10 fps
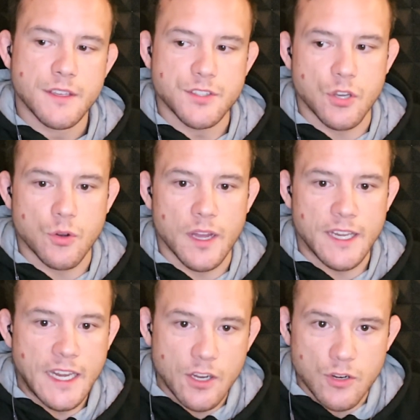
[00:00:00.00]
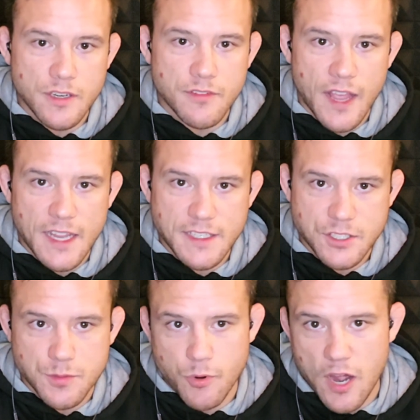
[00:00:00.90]
So a near
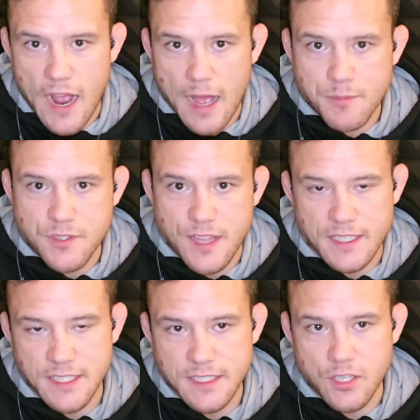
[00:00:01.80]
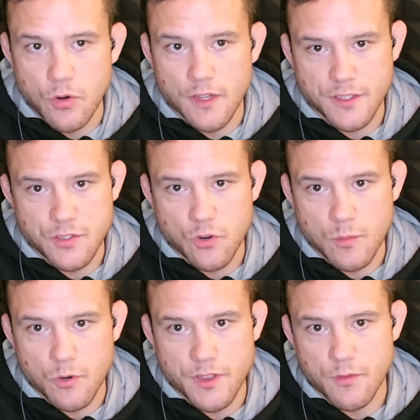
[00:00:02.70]
advantage, perhaps, that didn't go on the
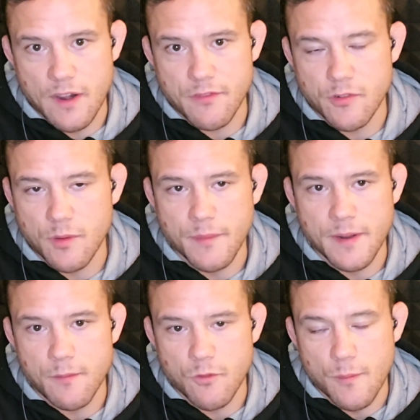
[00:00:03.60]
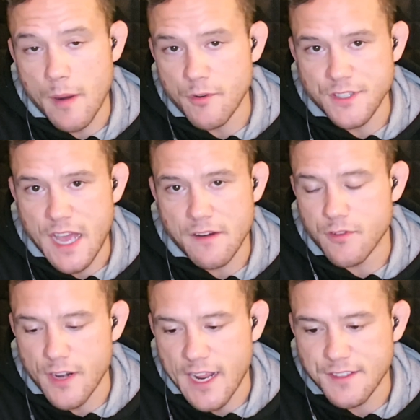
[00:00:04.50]
scoreboard, the referee remembers that
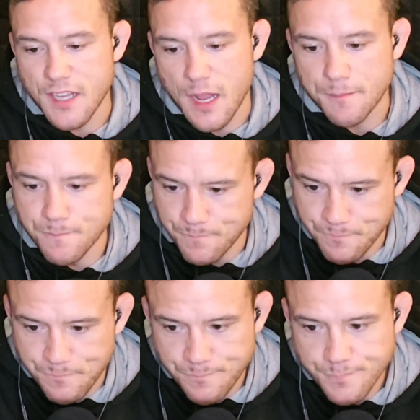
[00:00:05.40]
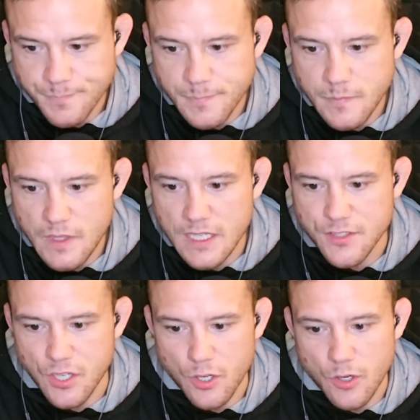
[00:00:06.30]
for next time.
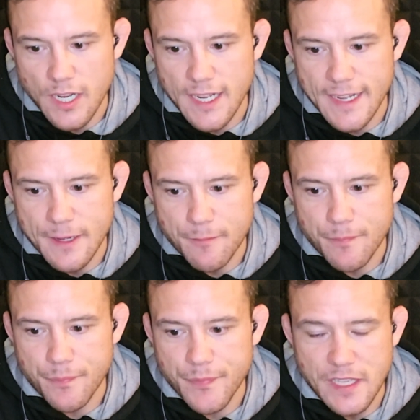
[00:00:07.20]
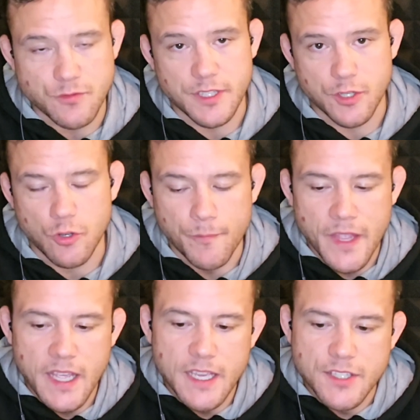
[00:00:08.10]
So that's really cool.
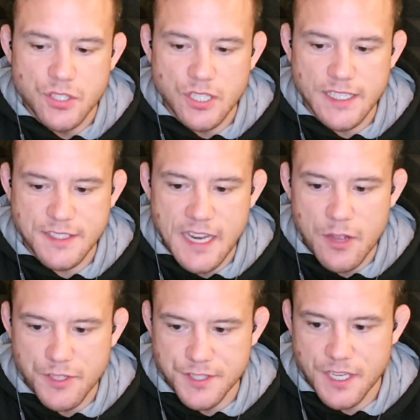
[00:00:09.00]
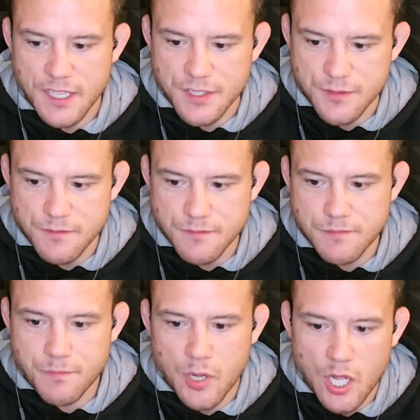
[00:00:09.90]
So let's now discuss
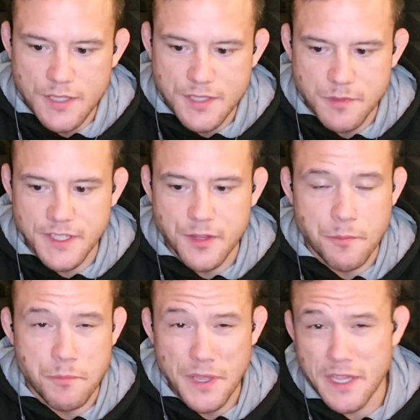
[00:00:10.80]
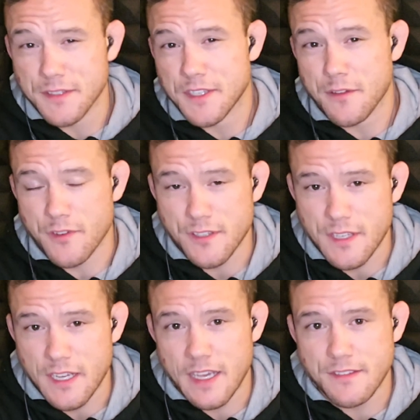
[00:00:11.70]
possibly the biggest
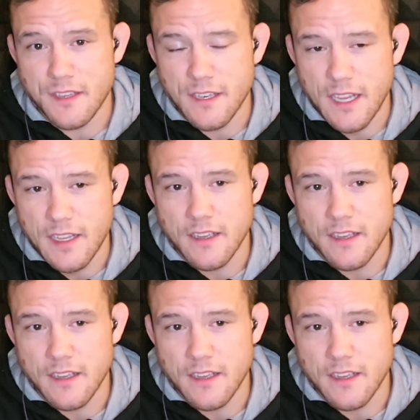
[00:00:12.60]
difference, I guess, in